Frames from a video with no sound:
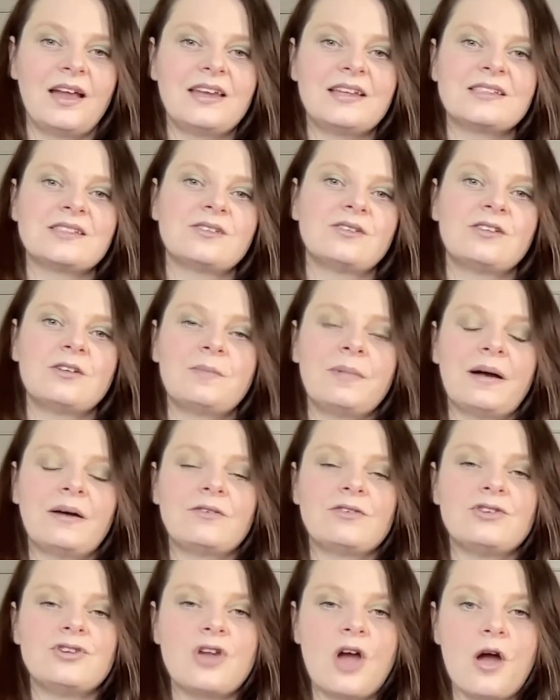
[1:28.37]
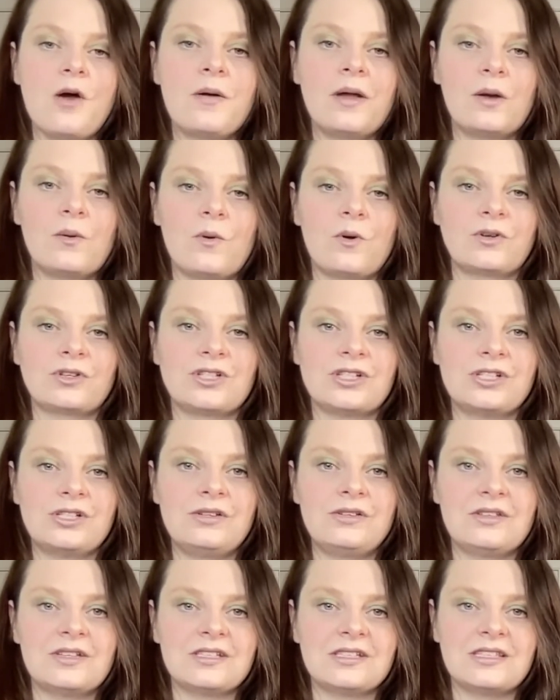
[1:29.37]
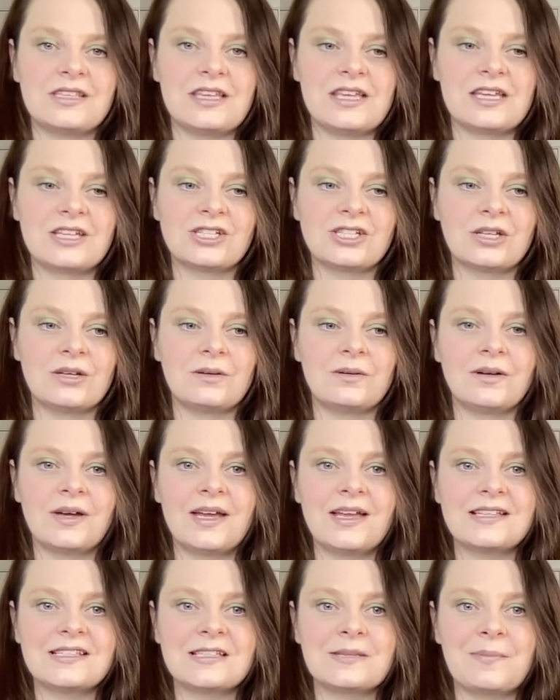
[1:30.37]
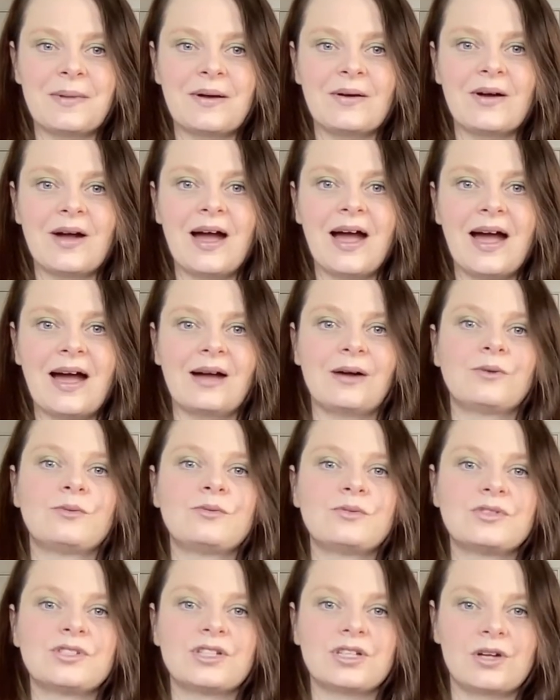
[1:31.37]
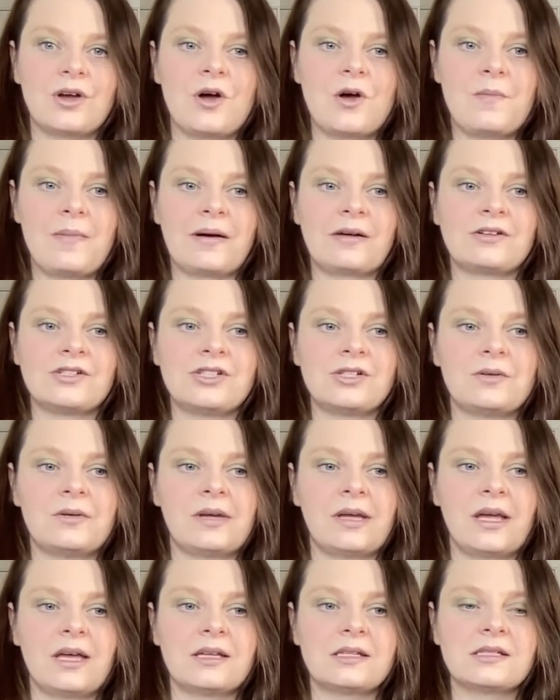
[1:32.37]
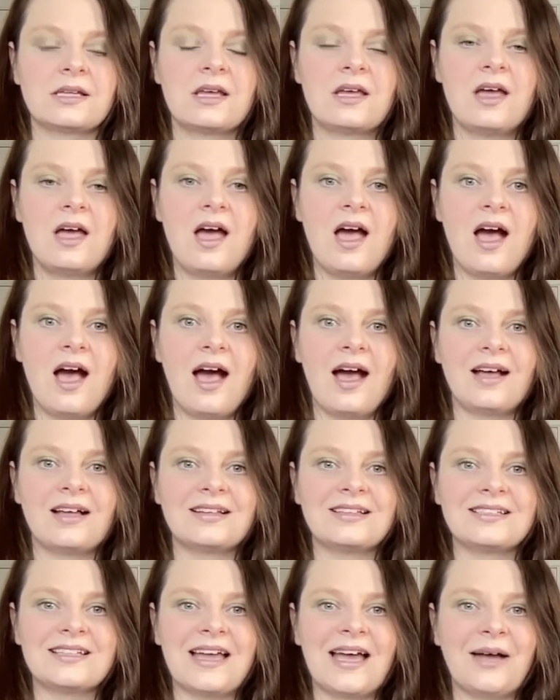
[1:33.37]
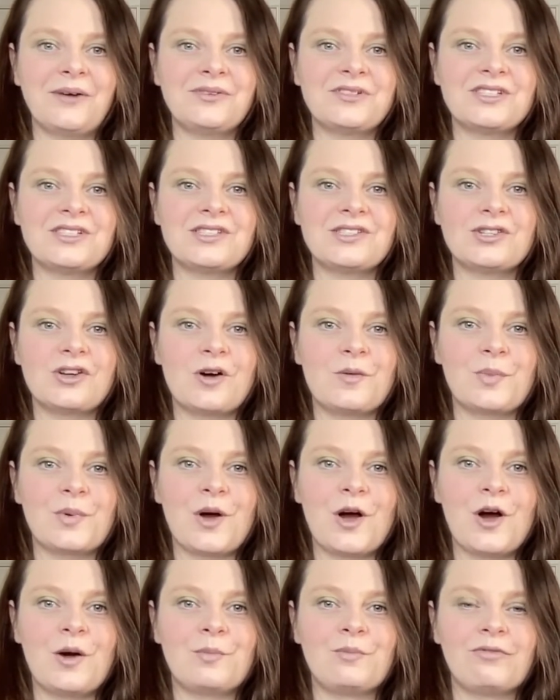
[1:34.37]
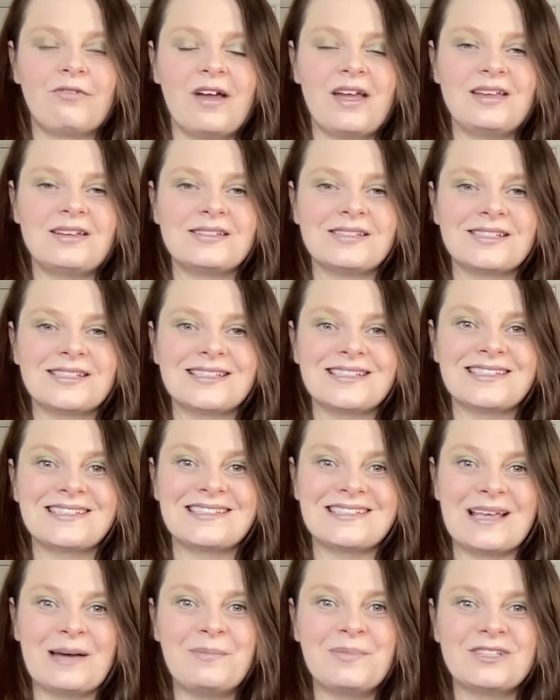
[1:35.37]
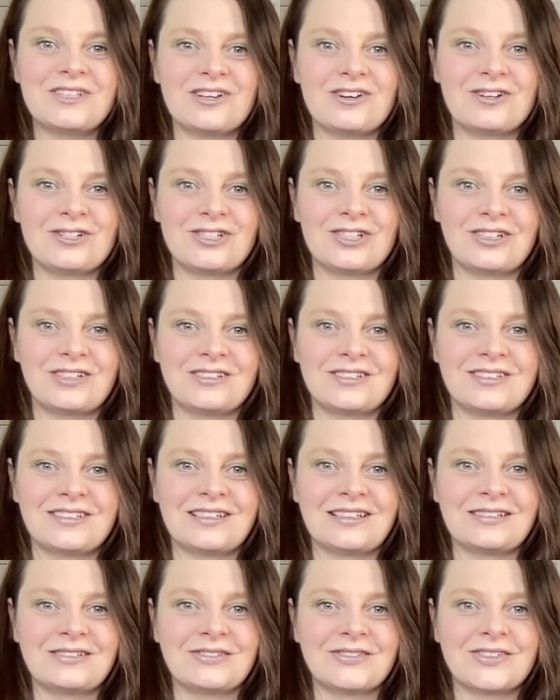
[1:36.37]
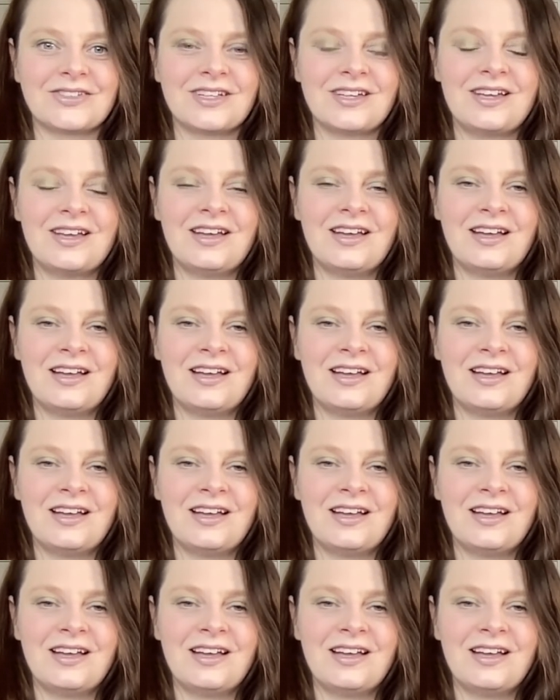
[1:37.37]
And it's not about knowing what to do that's the issue. It's about how to go about doing it and how to stop our brains sabotaging ourselves.